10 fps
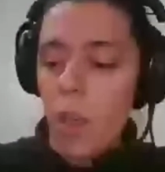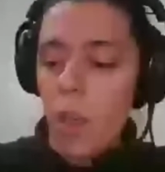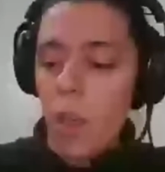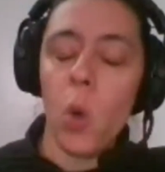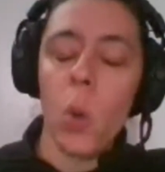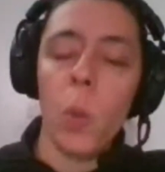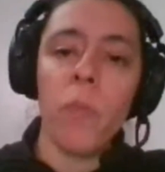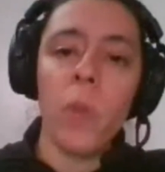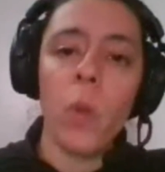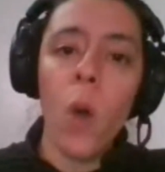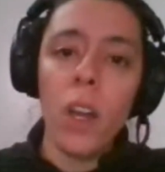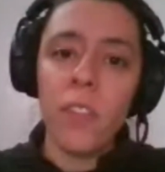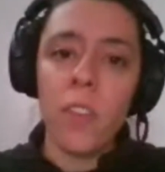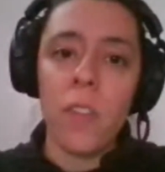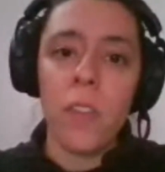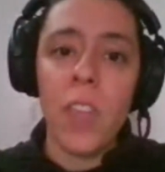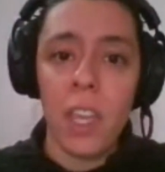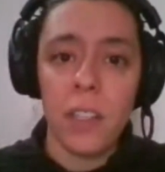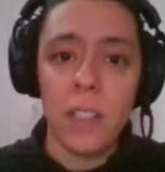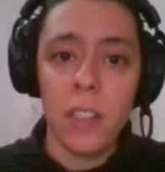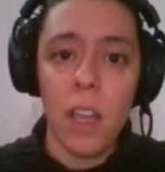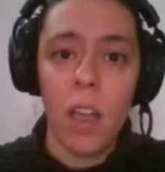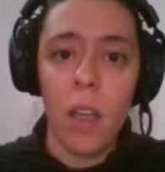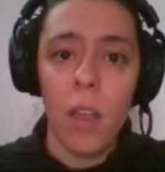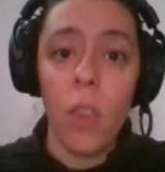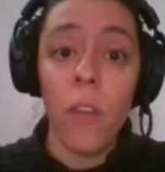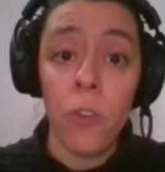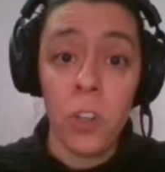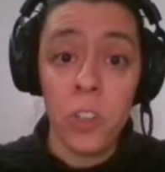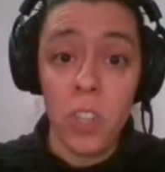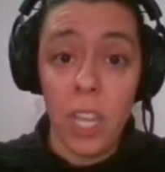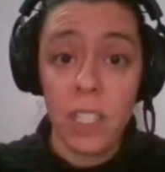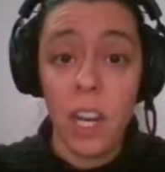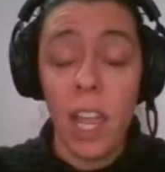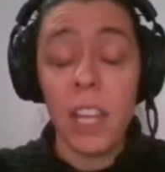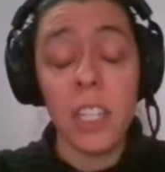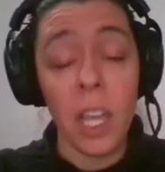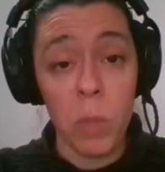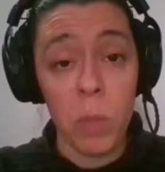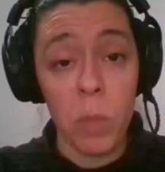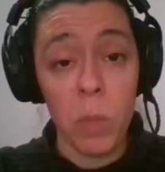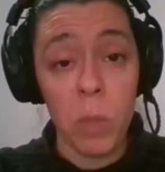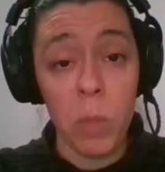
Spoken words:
So one of the things, the first things that I tell people